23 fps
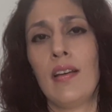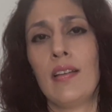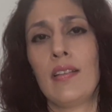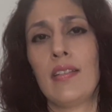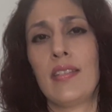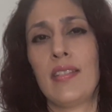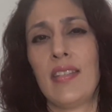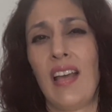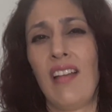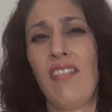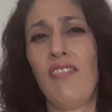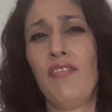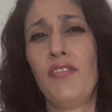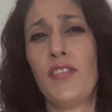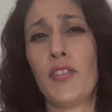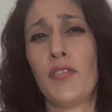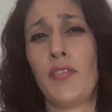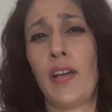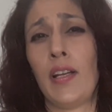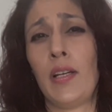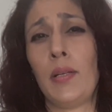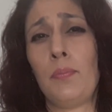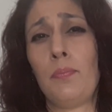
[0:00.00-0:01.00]

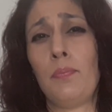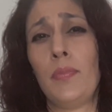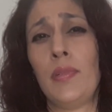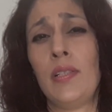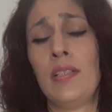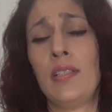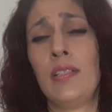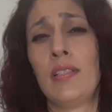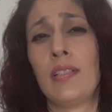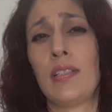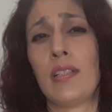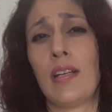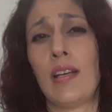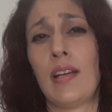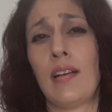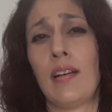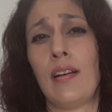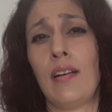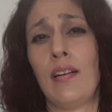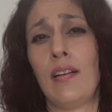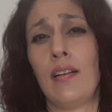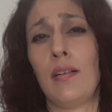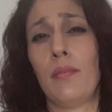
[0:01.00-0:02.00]
Self-development,
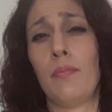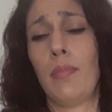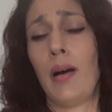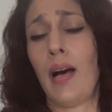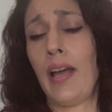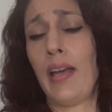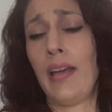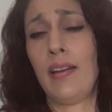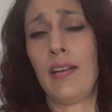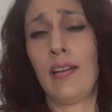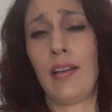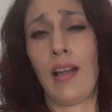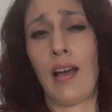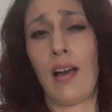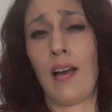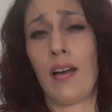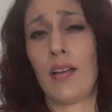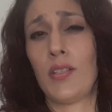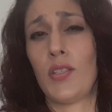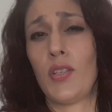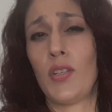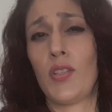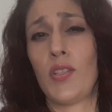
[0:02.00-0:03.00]
by and
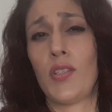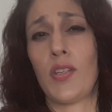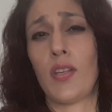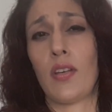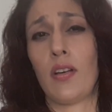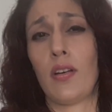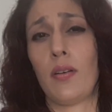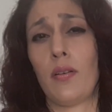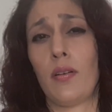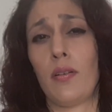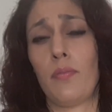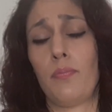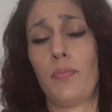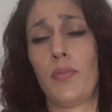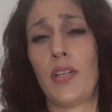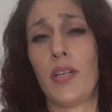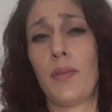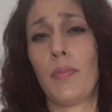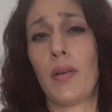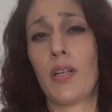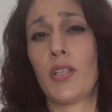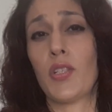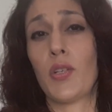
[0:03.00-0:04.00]
large, is
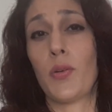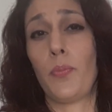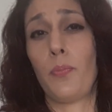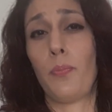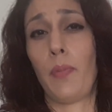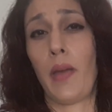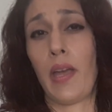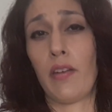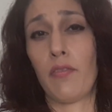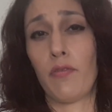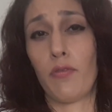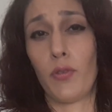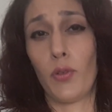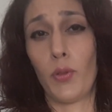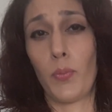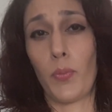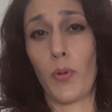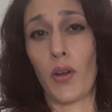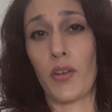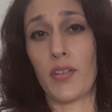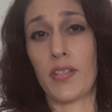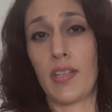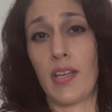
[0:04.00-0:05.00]
pretty much a painful
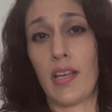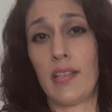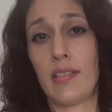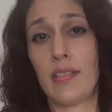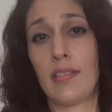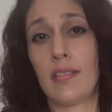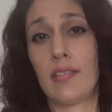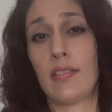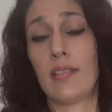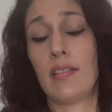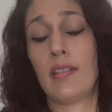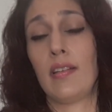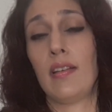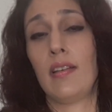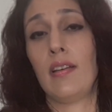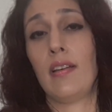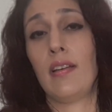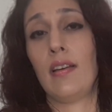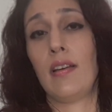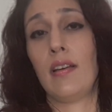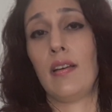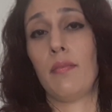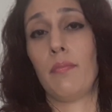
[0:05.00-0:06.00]
process
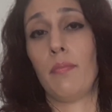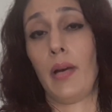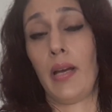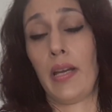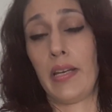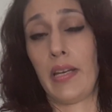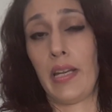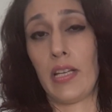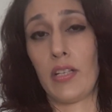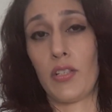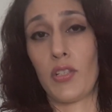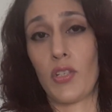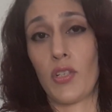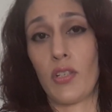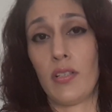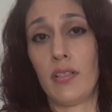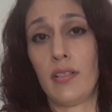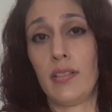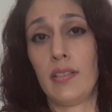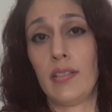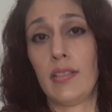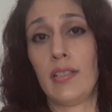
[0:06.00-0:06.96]
by nature.